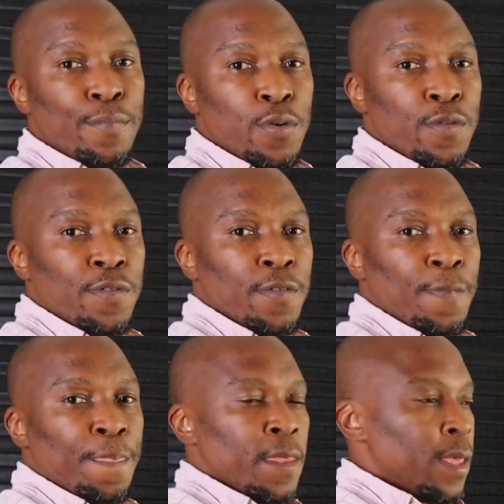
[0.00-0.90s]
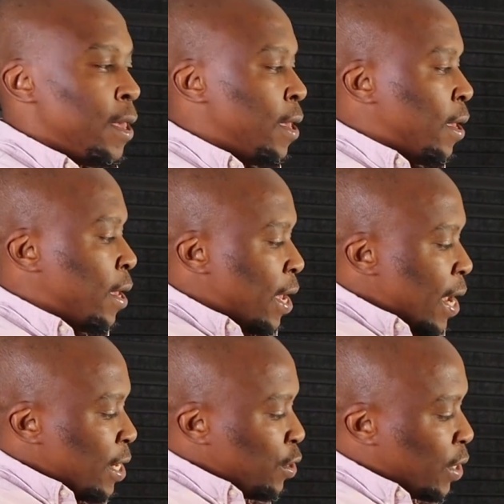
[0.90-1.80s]
to improve.
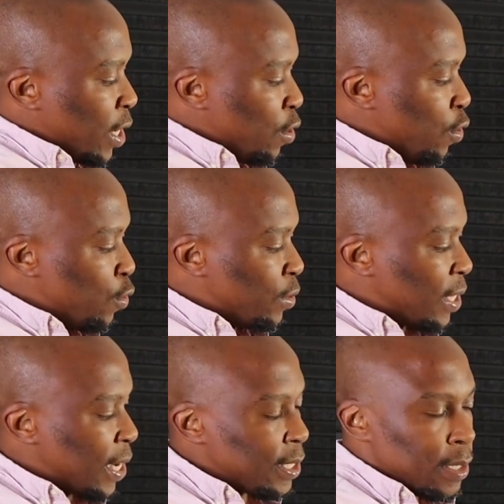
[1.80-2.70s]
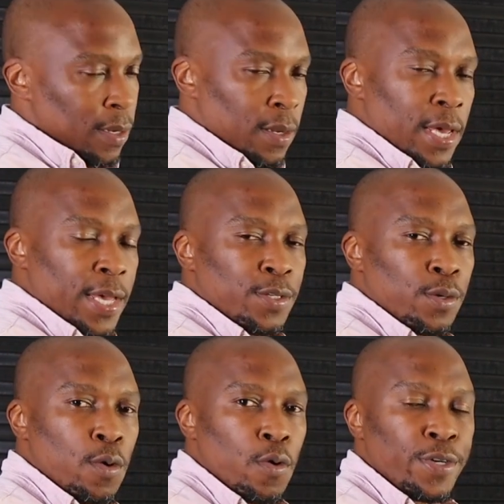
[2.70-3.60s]
And you can use that as
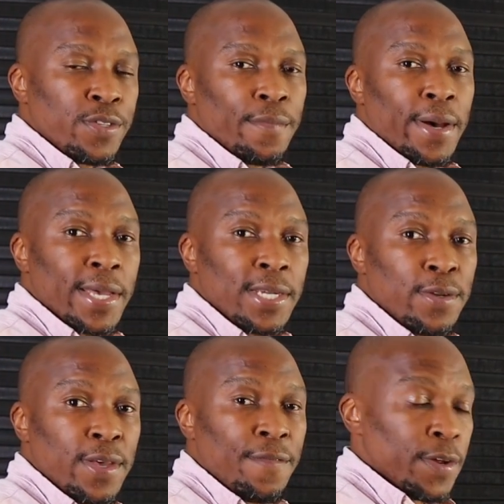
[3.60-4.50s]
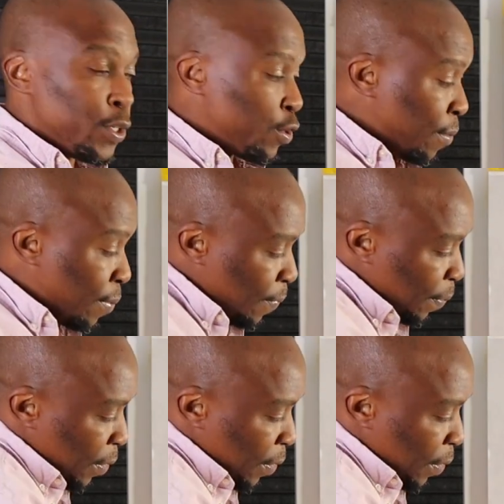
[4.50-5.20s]
you go into the market looking for a job.